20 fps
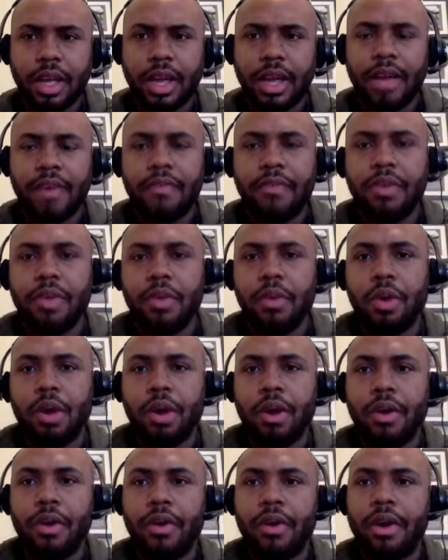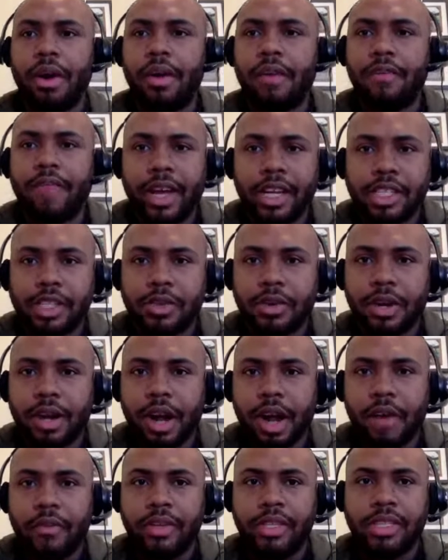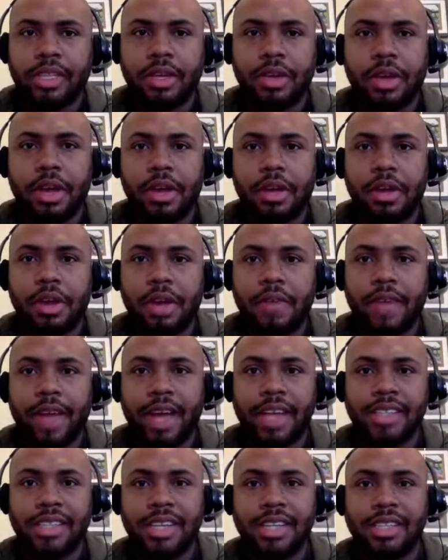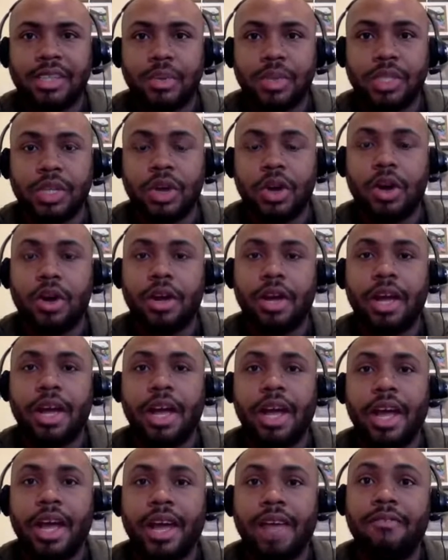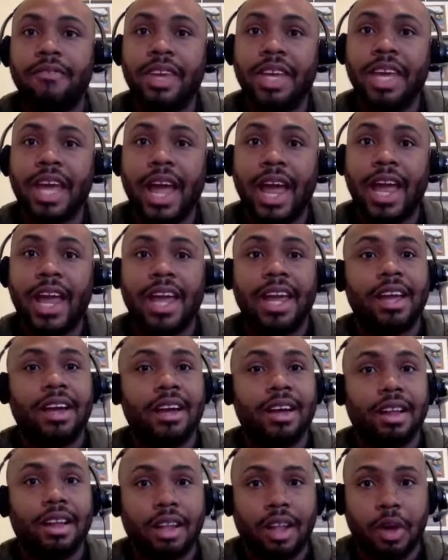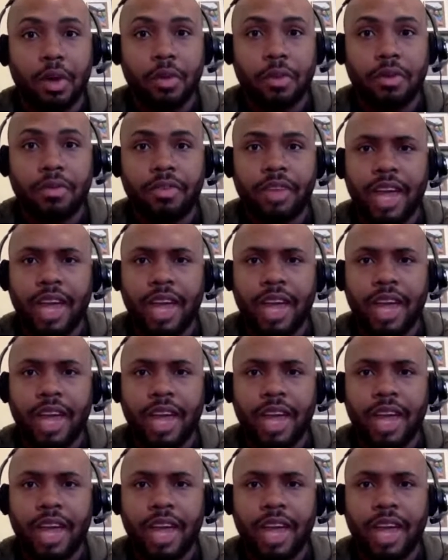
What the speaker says: if you are a veteran, obviously you have access to what's called a VA loan.